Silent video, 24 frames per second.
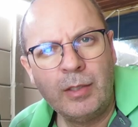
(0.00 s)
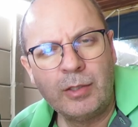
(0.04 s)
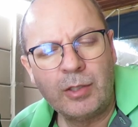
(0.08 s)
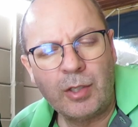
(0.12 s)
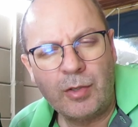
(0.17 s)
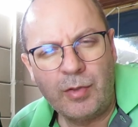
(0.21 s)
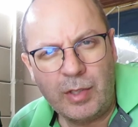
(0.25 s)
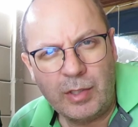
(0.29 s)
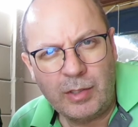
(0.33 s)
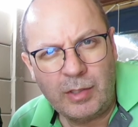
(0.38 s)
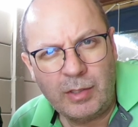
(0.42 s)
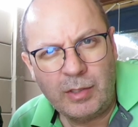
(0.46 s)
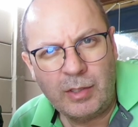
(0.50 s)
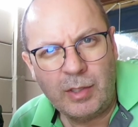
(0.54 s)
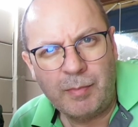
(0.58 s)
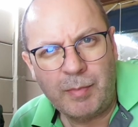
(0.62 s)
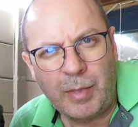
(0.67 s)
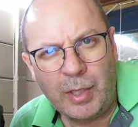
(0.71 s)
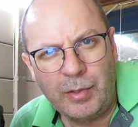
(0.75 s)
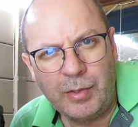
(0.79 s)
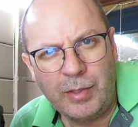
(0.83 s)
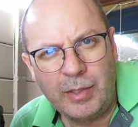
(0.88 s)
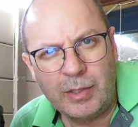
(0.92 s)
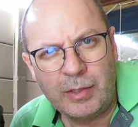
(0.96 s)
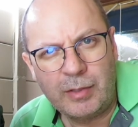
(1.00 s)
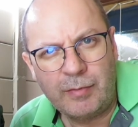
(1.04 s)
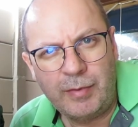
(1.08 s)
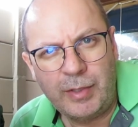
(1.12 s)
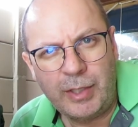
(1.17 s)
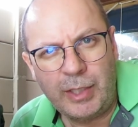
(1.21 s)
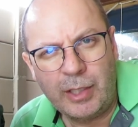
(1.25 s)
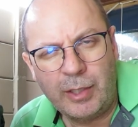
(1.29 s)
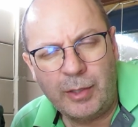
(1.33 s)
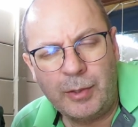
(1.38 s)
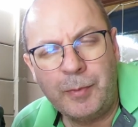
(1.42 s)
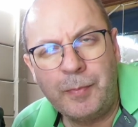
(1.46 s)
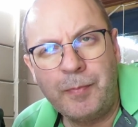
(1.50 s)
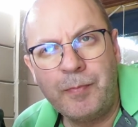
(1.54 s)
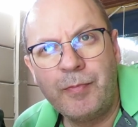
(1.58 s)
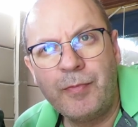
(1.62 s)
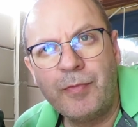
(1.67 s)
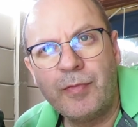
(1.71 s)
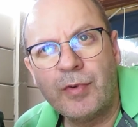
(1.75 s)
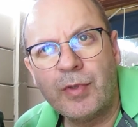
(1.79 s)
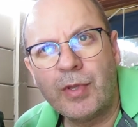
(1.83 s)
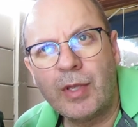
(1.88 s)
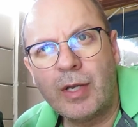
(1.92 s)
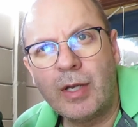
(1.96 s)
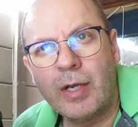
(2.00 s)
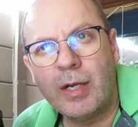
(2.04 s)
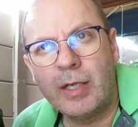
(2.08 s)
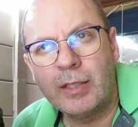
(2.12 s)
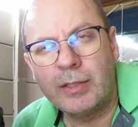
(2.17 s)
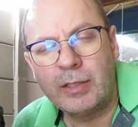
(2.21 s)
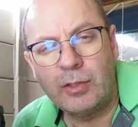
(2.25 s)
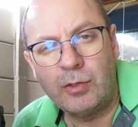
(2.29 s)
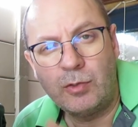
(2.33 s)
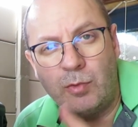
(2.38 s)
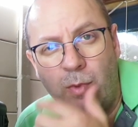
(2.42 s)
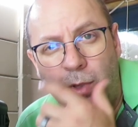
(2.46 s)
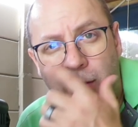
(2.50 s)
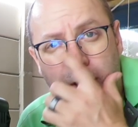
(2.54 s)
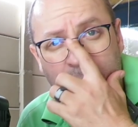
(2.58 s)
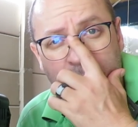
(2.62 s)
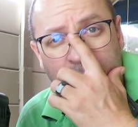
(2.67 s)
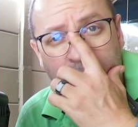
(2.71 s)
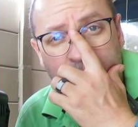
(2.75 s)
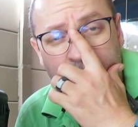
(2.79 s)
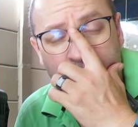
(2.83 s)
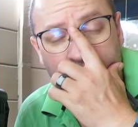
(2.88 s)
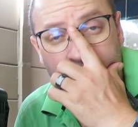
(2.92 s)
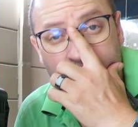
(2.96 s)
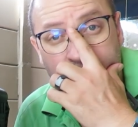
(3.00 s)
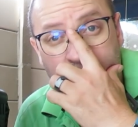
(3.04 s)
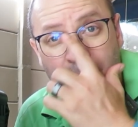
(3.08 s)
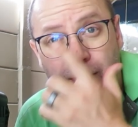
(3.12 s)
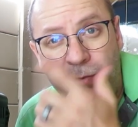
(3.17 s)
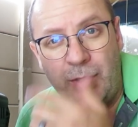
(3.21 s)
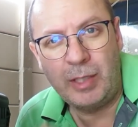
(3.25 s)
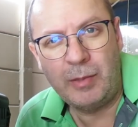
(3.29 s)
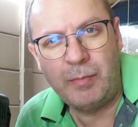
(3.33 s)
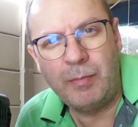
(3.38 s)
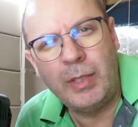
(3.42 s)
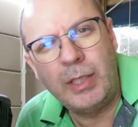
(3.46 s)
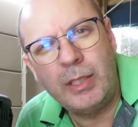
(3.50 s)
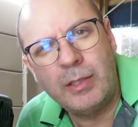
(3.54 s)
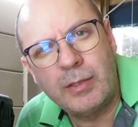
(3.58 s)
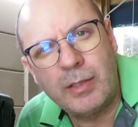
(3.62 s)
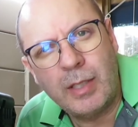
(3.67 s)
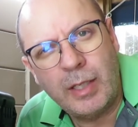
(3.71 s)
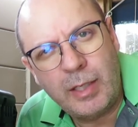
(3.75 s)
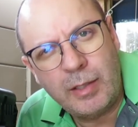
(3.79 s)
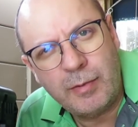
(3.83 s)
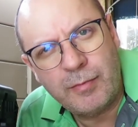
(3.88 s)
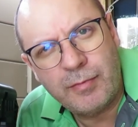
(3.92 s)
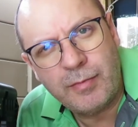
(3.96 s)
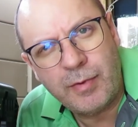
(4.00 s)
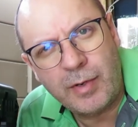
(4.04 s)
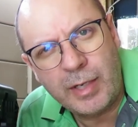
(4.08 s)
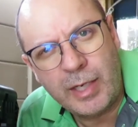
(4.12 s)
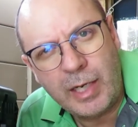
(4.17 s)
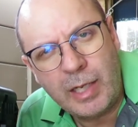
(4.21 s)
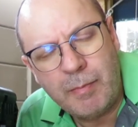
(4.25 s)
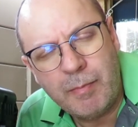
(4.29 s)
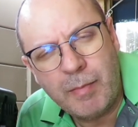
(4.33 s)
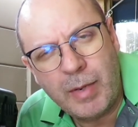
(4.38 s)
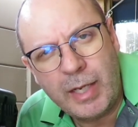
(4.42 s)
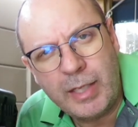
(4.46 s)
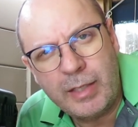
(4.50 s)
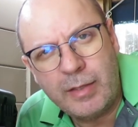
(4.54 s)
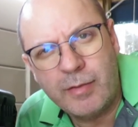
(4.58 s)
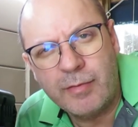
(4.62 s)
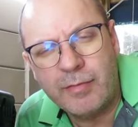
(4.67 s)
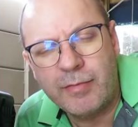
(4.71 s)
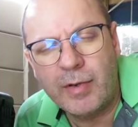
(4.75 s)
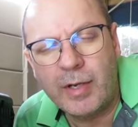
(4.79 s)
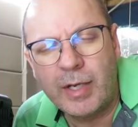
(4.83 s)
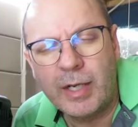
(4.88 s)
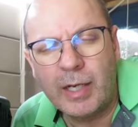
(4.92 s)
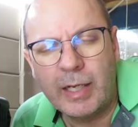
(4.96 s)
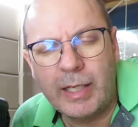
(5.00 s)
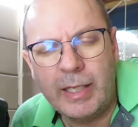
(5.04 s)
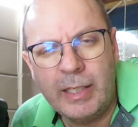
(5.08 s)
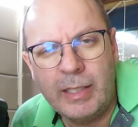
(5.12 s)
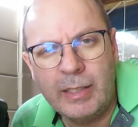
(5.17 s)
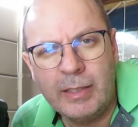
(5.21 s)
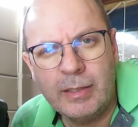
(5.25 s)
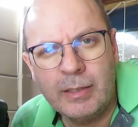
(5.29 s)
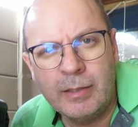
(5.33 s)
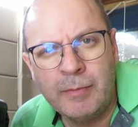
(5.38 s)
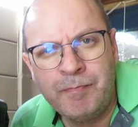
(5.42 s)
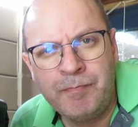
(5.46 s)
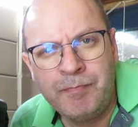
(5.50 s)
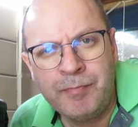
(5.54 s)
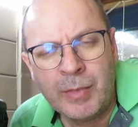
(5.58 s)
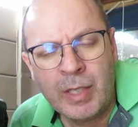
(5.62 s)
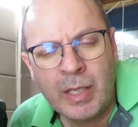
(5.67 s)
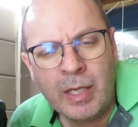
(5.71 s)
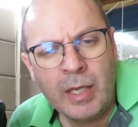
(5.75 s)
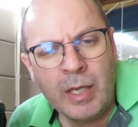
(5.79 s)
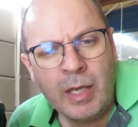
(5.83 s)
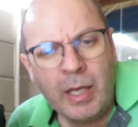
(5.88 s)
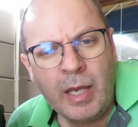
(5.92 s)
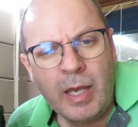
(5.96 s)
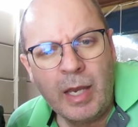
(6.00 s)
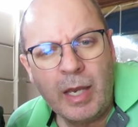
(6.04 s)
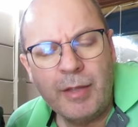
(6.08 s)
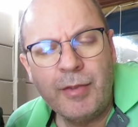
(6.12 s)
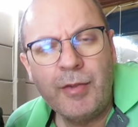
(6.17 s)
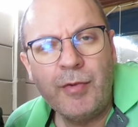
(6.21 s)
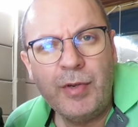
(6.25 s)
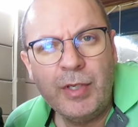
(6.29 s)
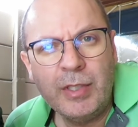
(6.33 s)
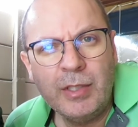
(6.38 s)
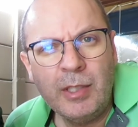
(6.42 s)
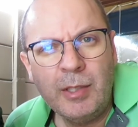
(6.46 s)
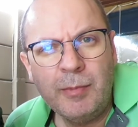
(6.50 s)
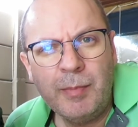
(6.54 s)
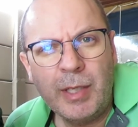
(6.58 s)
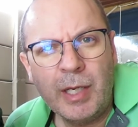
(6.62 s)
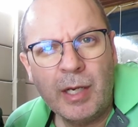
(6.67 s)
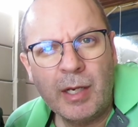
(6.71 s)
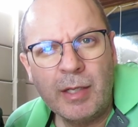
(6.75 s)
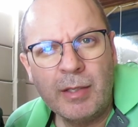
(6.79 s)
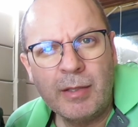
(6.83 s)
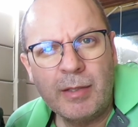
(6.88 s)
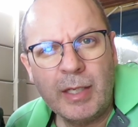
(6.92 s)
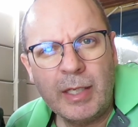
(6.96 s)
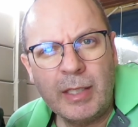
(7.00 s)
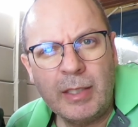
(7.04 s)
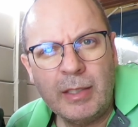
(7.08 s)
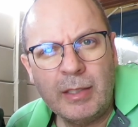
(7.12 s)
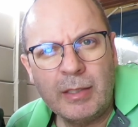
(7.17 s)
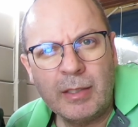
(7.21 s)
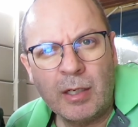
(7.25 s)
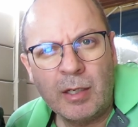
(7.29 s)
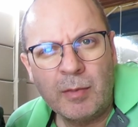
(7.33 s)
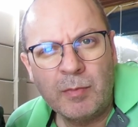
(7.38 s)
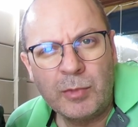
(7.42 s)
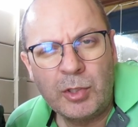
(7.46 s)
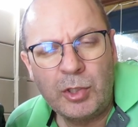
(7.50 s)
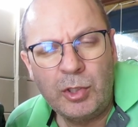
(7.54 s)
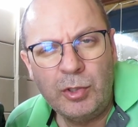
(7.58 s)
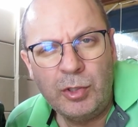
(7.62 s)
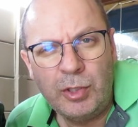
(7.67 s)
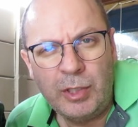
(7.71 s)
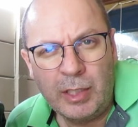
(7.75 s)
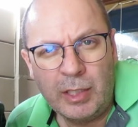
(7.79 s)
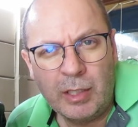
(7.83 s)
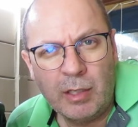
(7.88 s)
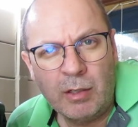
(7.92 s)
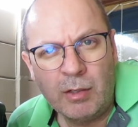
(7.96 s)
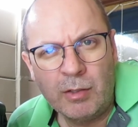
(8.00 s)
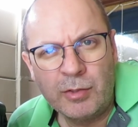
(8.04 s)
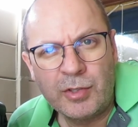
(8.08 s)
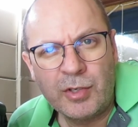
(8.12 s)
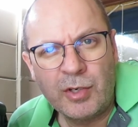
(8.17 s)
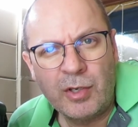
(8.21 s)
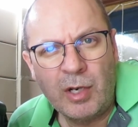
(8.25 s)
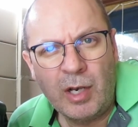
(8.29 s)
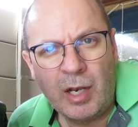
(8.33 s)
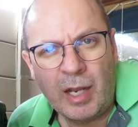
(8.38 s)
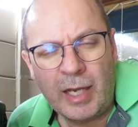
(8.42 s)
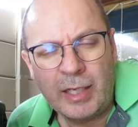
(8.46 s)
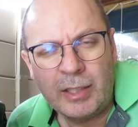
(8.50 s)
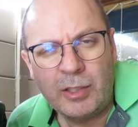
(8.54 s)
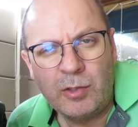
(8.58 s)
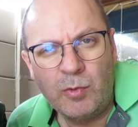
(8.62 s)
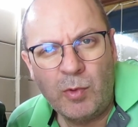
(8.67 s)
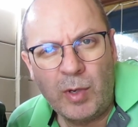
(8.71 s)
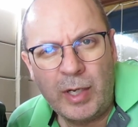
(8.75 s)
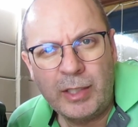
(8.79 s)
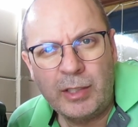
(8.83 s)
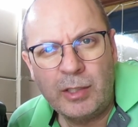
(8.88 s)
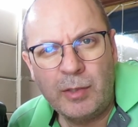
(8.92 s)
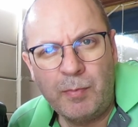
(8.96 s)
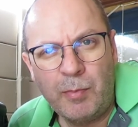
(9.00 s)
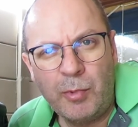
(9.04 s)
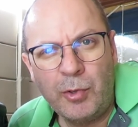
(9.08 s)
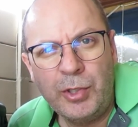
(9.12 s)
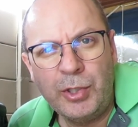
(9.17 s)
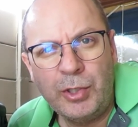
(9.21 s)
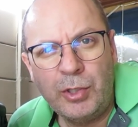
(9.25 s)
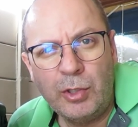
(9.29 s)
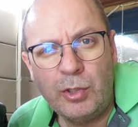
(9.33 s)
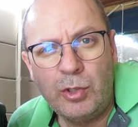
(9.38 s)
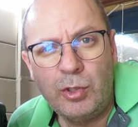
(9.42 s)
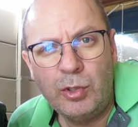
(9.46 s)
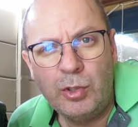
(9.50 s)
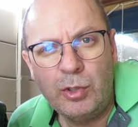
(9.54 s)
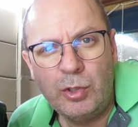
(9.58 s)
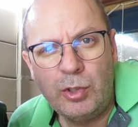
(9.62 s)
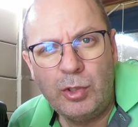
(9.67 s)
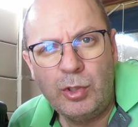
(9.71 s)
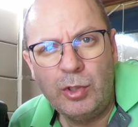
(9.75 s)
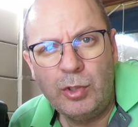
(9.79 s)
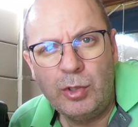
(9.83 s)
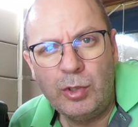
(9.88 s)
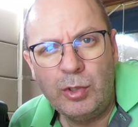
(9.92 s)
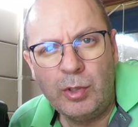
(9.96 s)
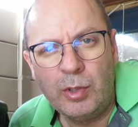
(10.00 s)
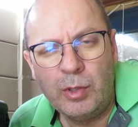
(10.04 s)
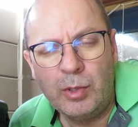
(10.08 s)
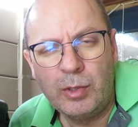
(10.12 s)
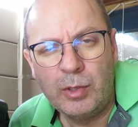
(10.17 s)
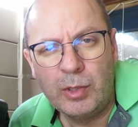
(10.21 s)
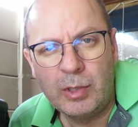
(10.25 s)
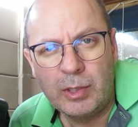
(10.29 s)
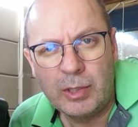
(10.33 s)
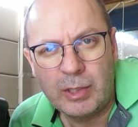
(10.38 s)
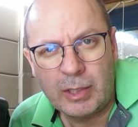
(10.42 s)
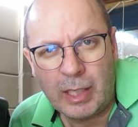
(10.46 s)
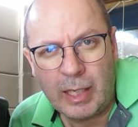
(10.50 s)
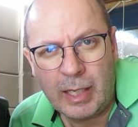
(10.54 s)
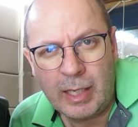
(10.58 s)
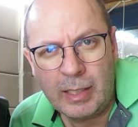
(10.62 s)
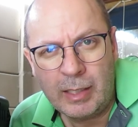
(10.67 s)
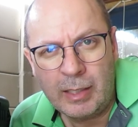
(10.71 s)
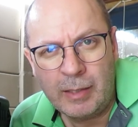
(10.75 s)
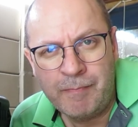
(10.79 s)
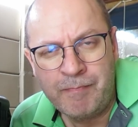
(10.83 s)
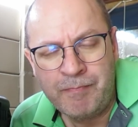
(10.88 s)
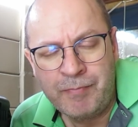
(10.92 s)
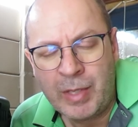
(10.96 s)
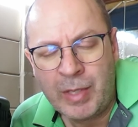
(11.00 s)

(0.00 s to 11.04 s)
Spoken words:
So this is a bonus video for the guys that's watching it. It means that it finally made the final edit. And the reasoning behind that is I'm shooting an ultra lightweight .22 slug.